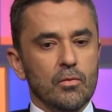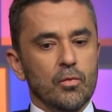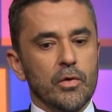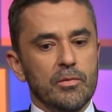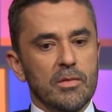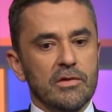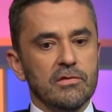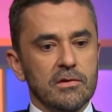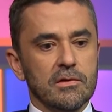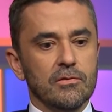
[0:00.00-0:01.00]
We
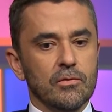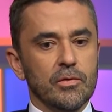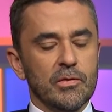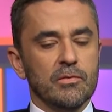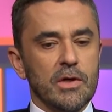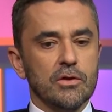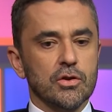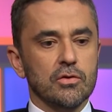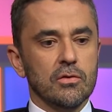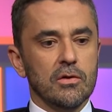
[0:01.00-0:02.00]
must make
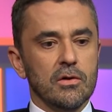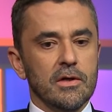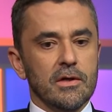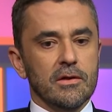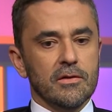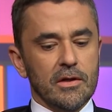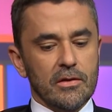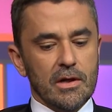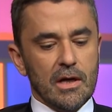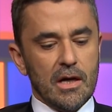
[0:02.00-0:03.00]
sure
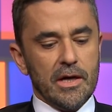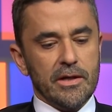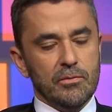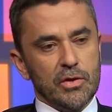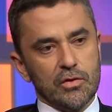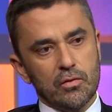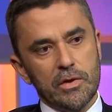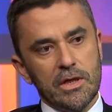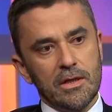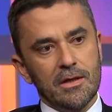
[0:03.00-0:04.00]
that the line
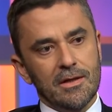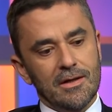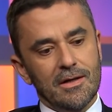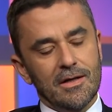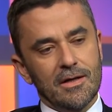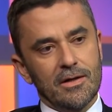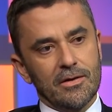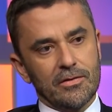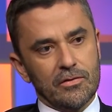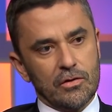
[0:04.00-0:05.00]
between
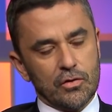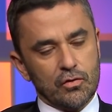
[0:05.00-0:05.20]
the